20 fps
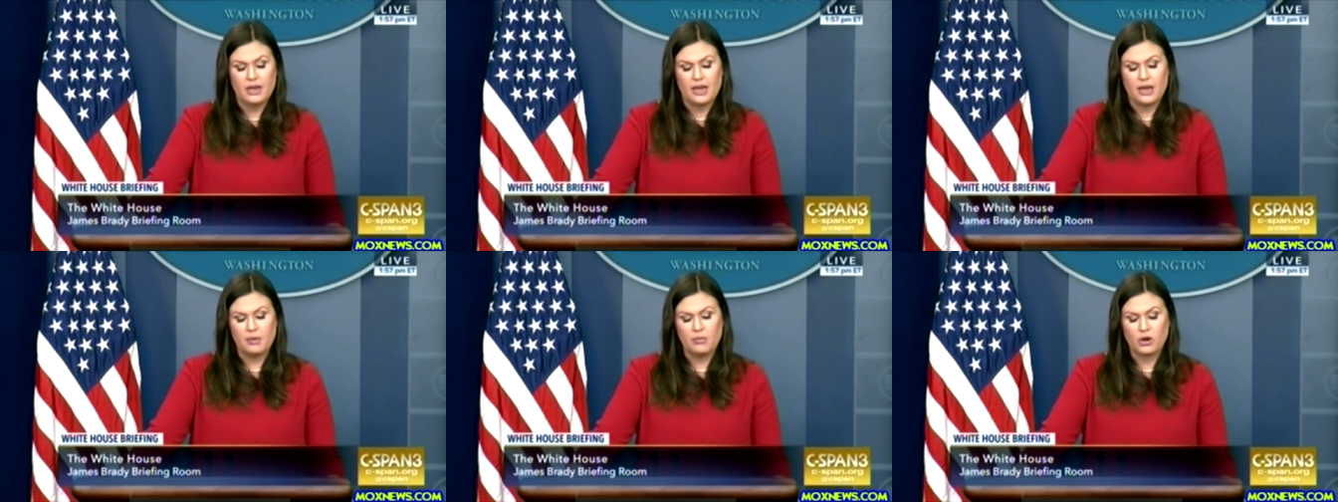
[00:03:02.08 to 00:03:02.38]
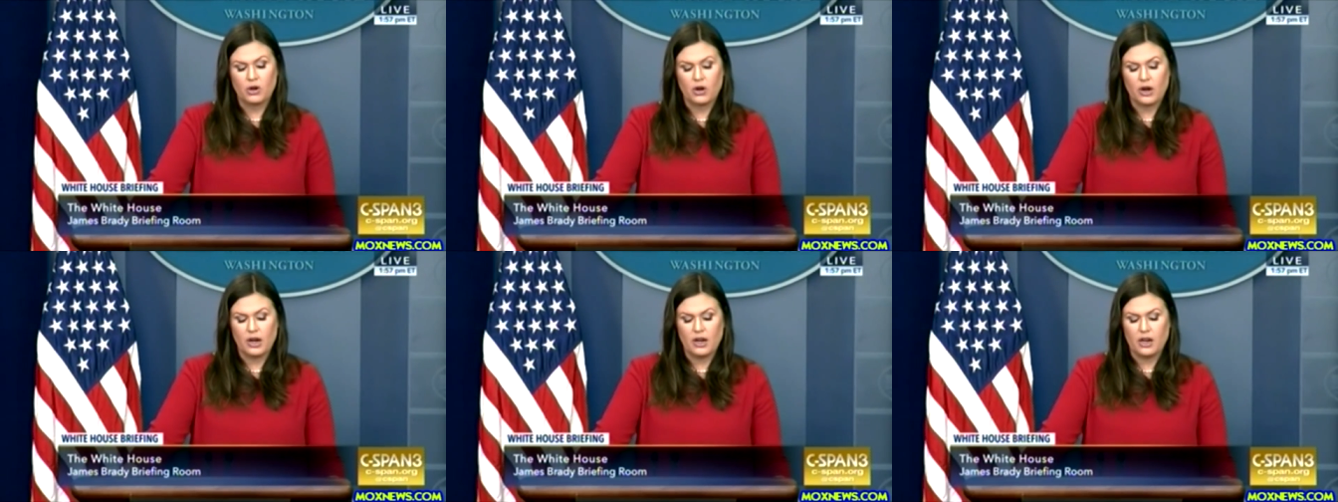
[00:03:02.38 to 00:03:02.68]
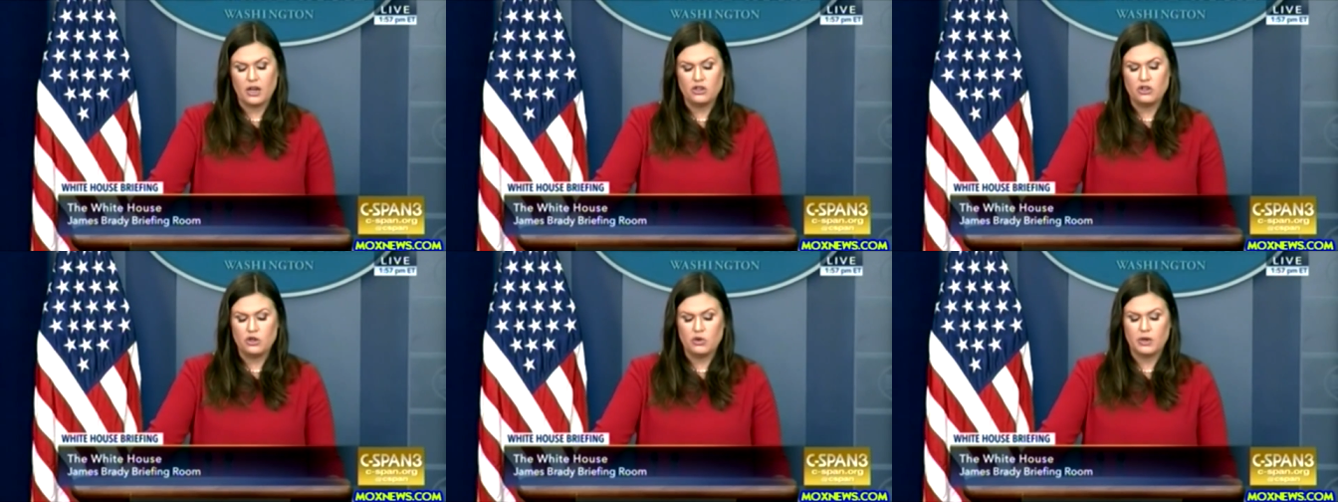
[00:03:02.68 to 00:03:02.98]

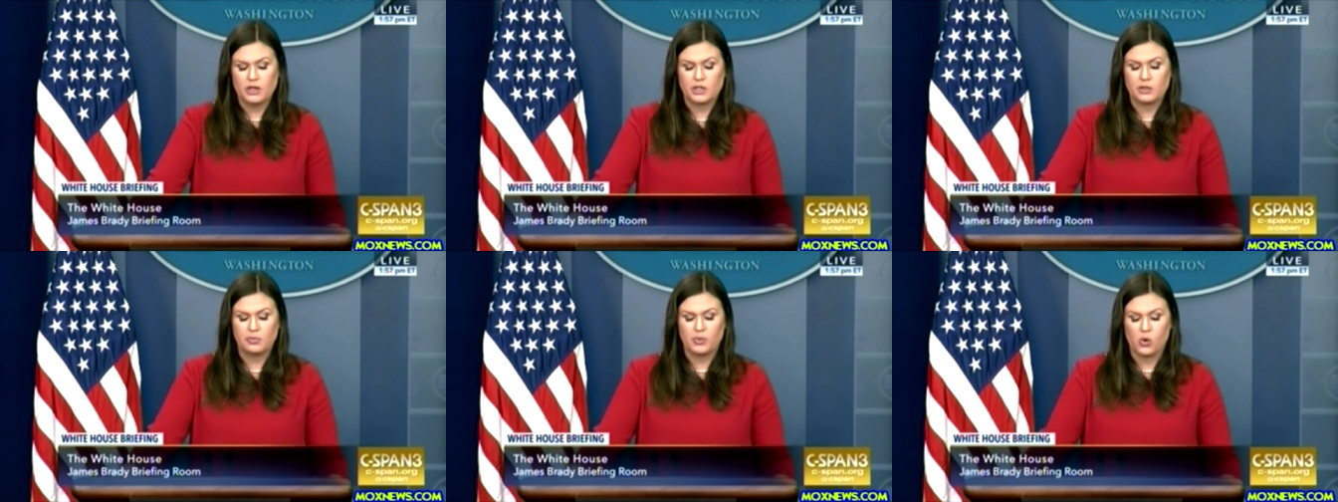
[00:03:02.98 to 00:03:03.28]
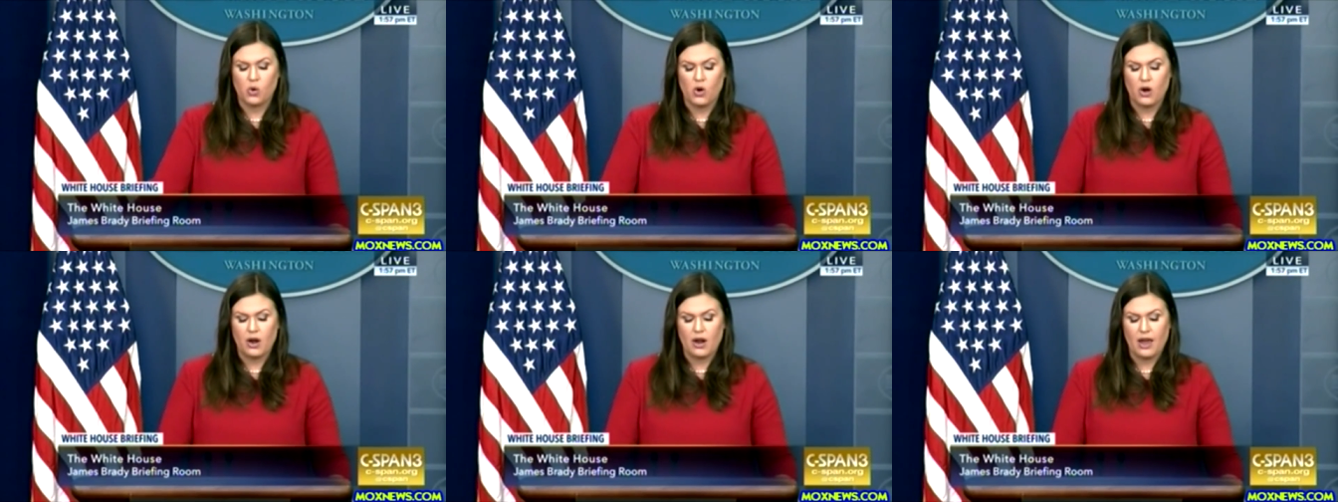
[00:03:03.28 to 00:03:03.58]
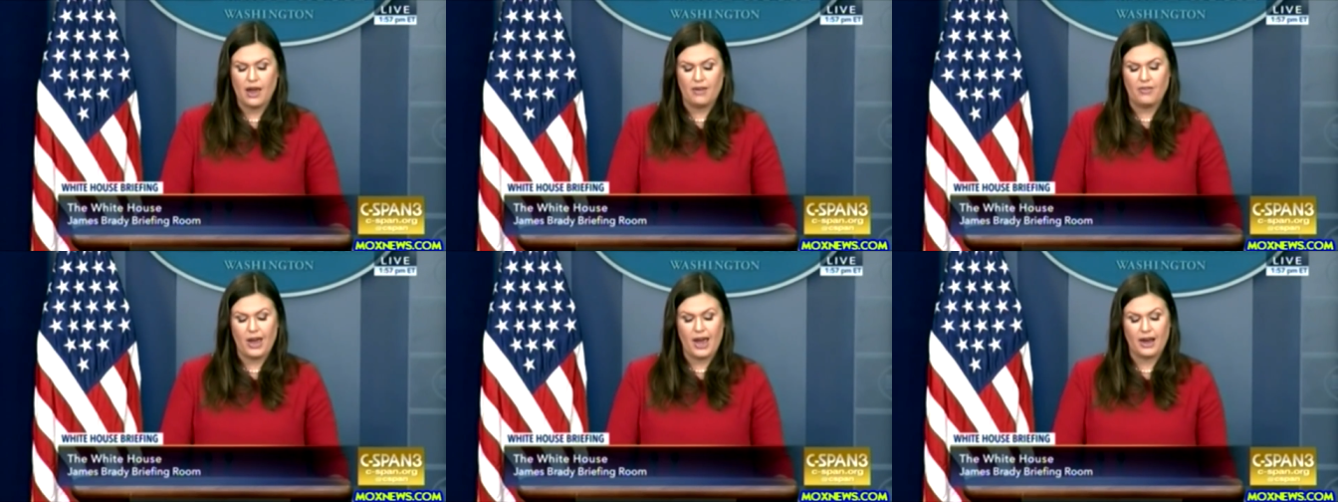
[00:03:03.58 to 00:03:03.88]
immigrant and U.S.-born,
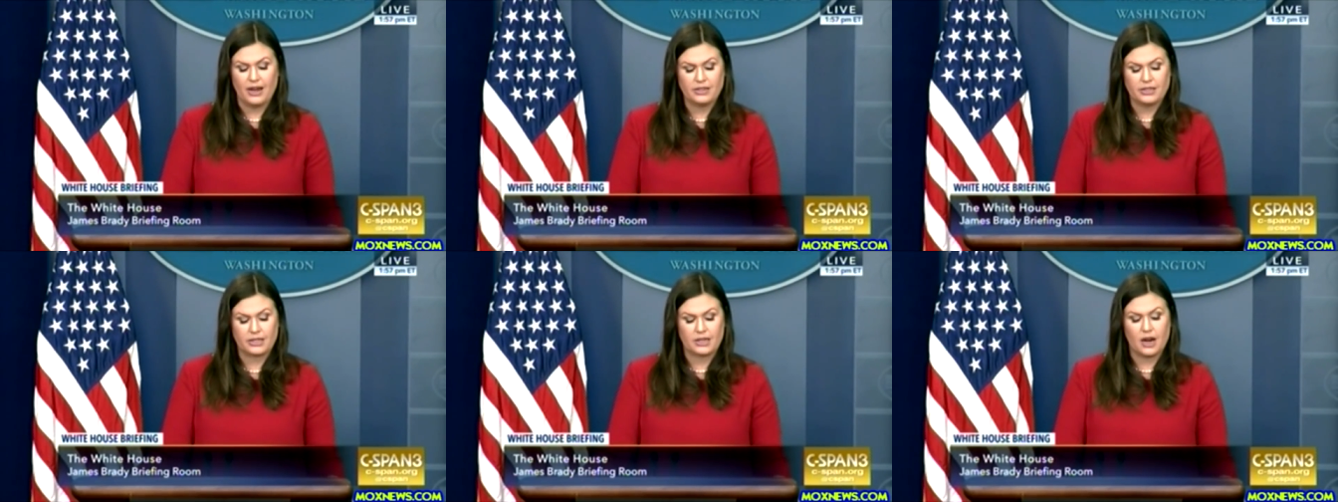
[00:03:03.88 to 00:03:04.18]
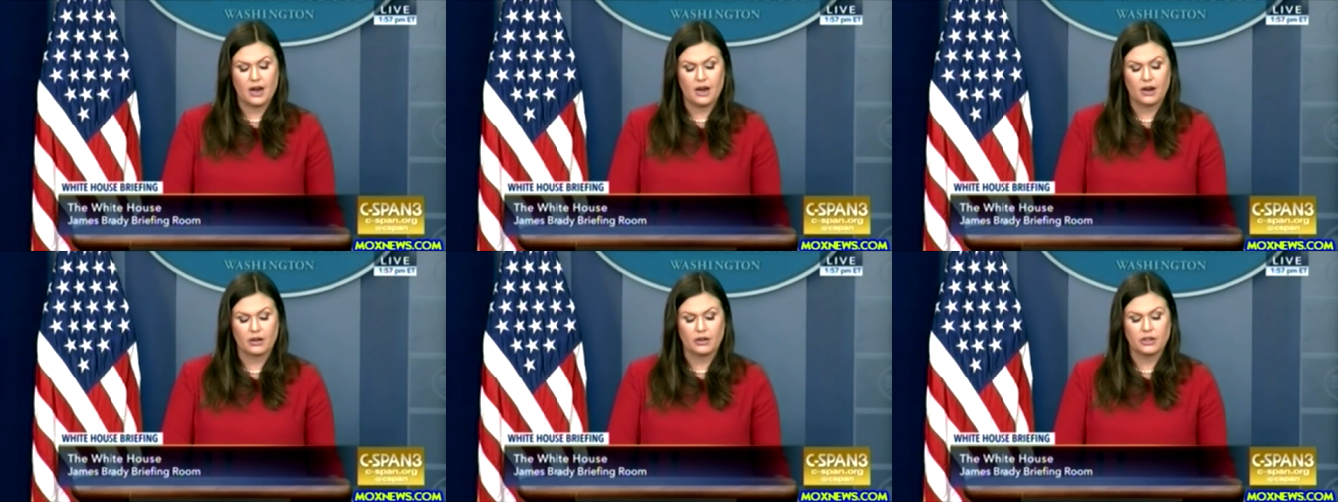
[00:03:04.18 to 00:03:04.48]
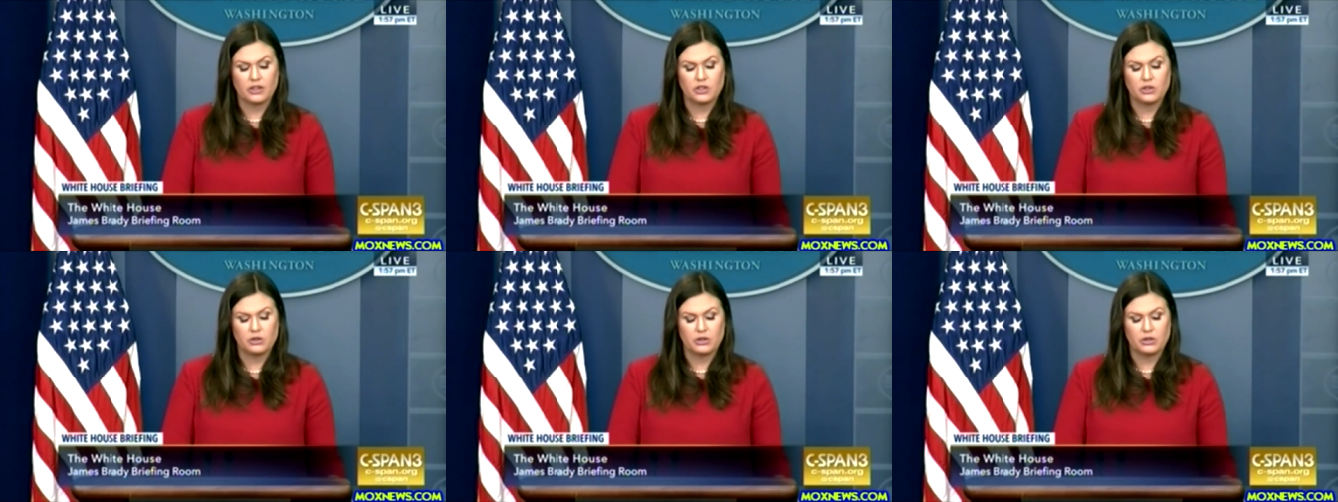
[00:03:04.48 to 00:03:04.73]
have asked Congress